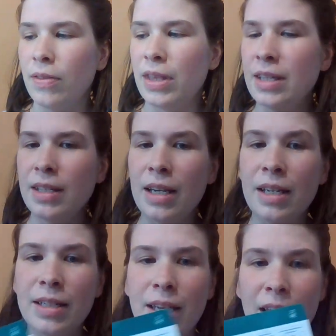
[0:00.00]
this
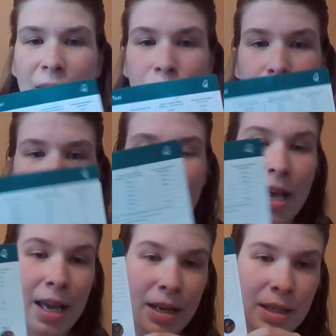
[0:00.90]
is a really
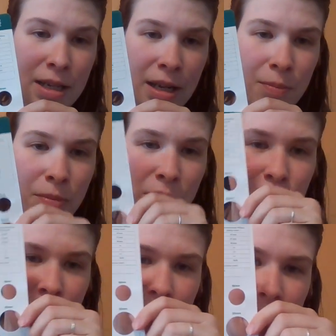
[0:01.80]
handy
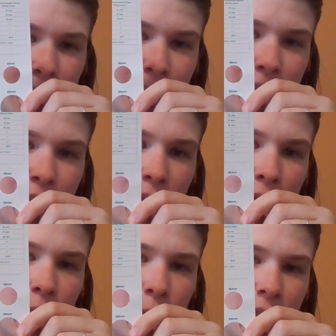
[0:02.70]
measuring guide
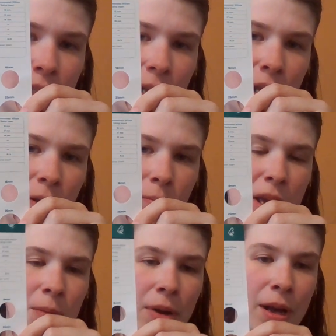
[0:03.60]
that's
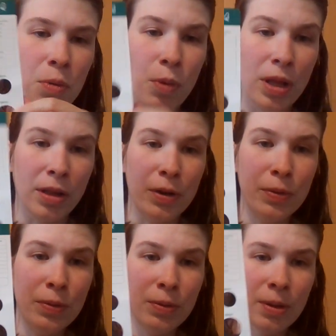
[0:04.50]
made by
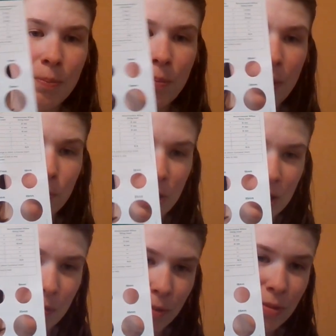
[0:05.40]
Willow
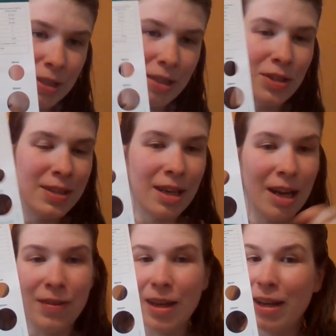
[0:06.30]
breast pumps. And just a
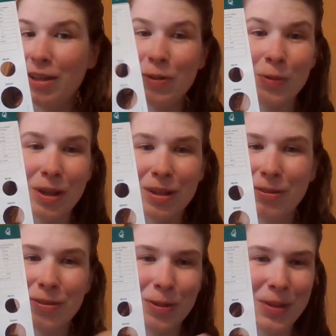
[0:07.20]
caveat, I don't work
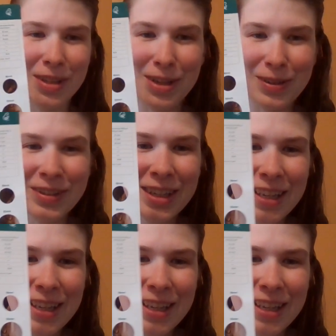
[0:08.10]
for Willow.